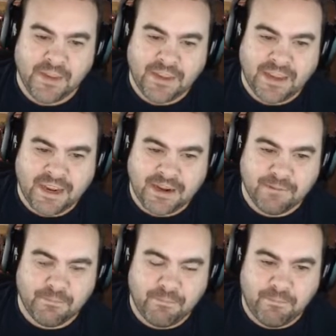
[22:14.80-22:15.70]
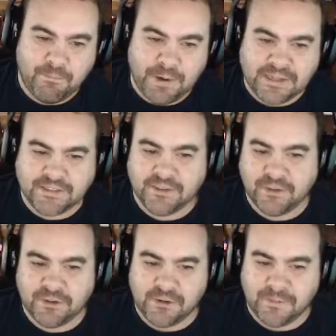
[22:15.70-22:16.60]
And
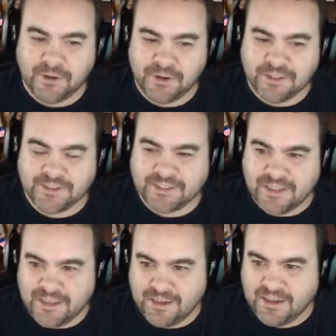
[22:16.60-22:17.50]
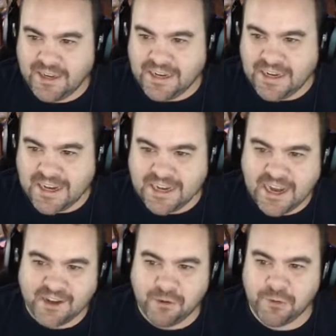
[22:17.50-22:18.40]
basically Coleman Hawkins said he
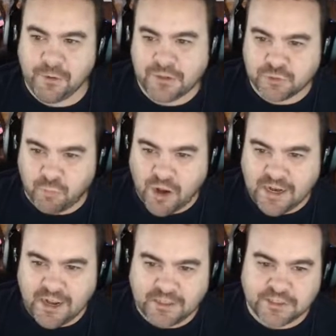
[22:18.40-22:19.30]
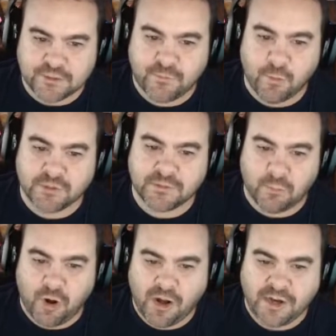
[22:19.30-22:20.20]
can't go to his right. I just force him
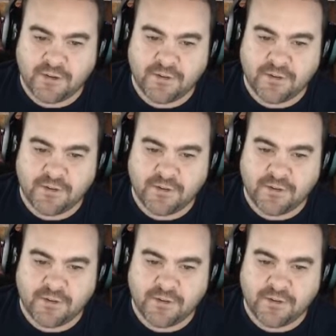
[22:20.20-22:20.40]
right.